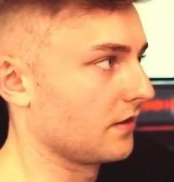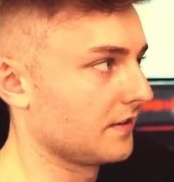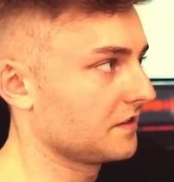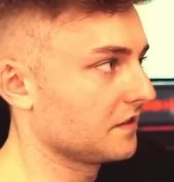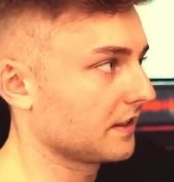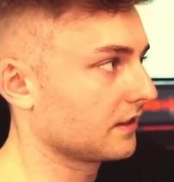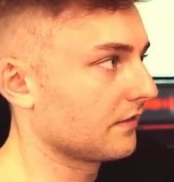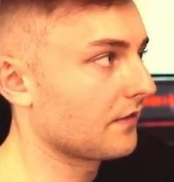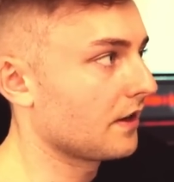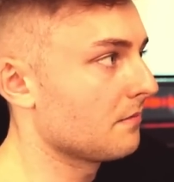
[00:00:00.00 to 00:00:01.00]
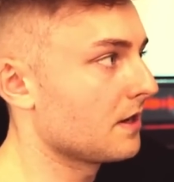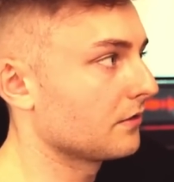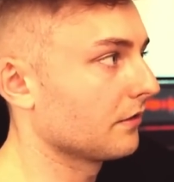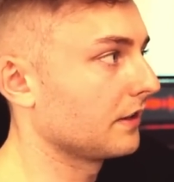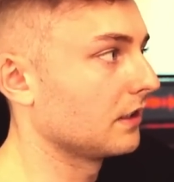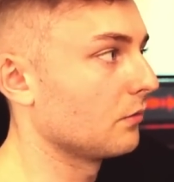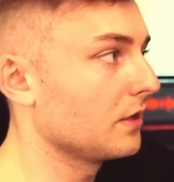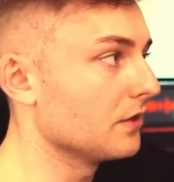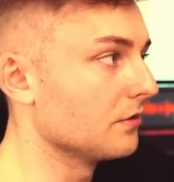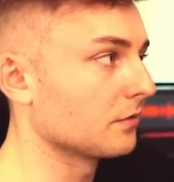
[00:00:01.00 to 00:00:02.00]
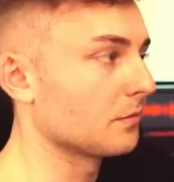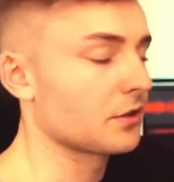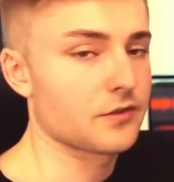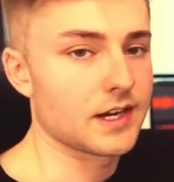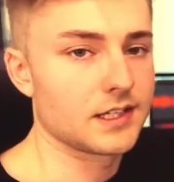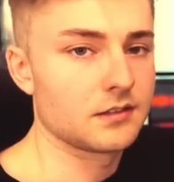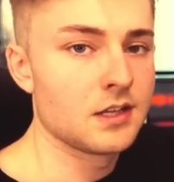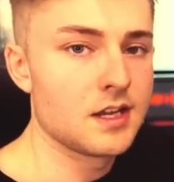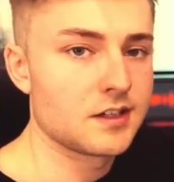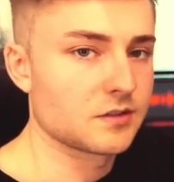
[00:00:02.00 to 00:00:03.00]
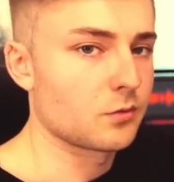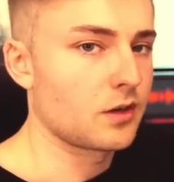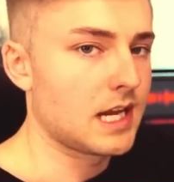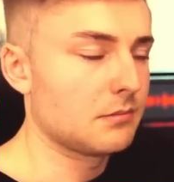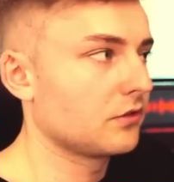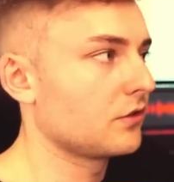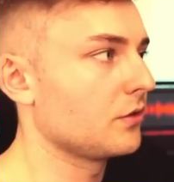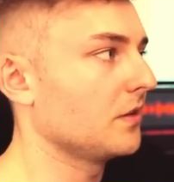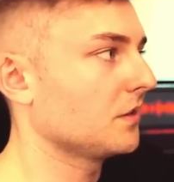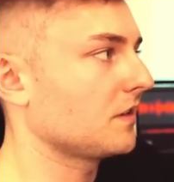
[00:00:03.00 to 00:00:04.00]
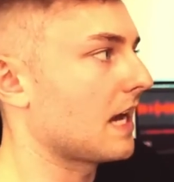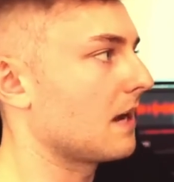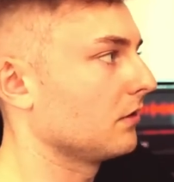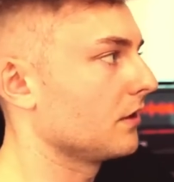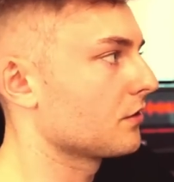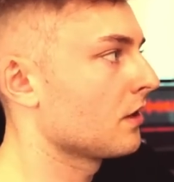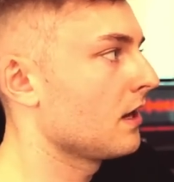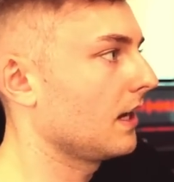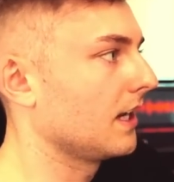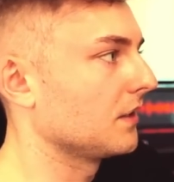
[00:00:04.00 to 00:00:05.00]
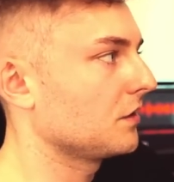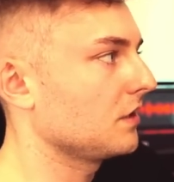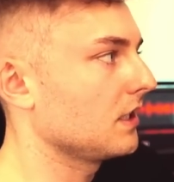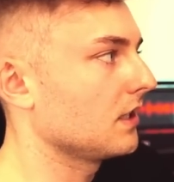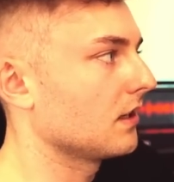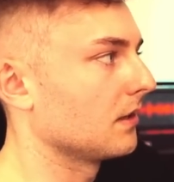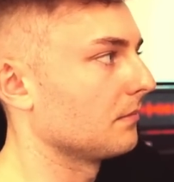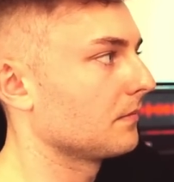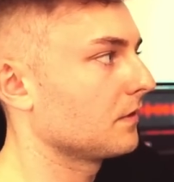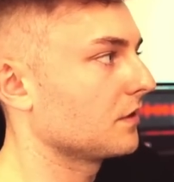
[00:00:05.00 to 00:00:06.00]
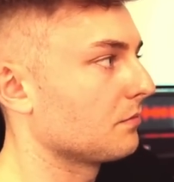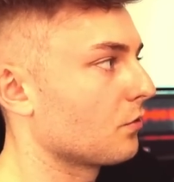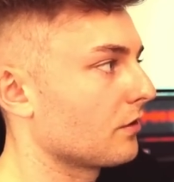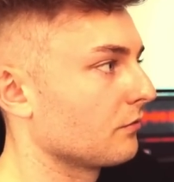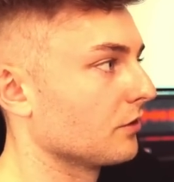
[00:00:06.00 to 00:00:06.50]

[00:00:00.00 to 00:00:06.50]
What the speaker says: And this is like the fundamental thing that we use when we're trading, because we're able to establish and see support and